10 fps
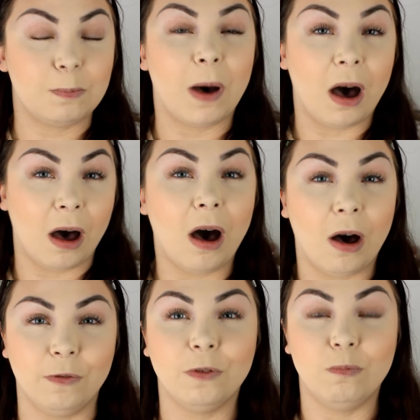part
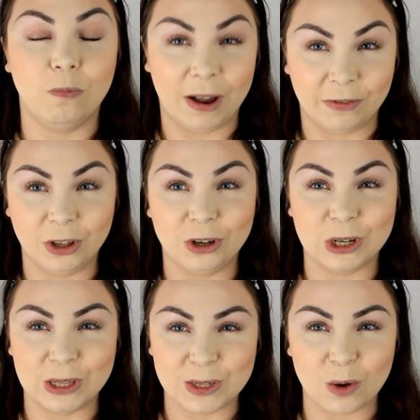of
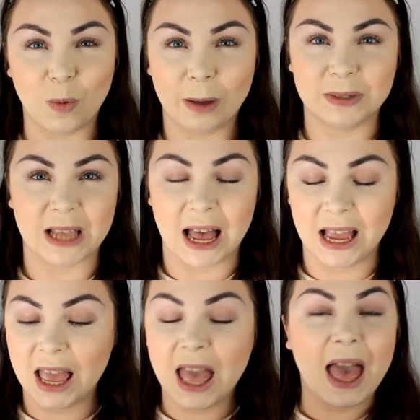Revolution's
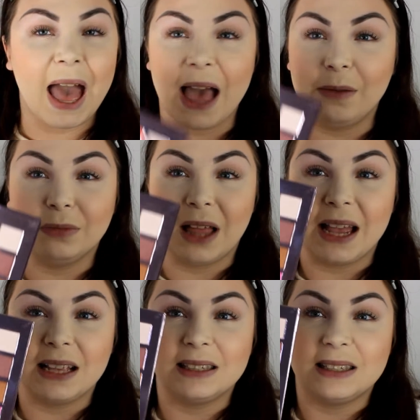website
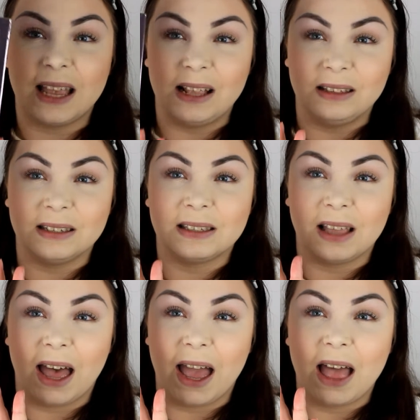
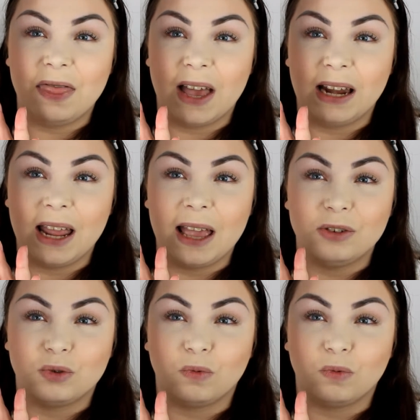and then it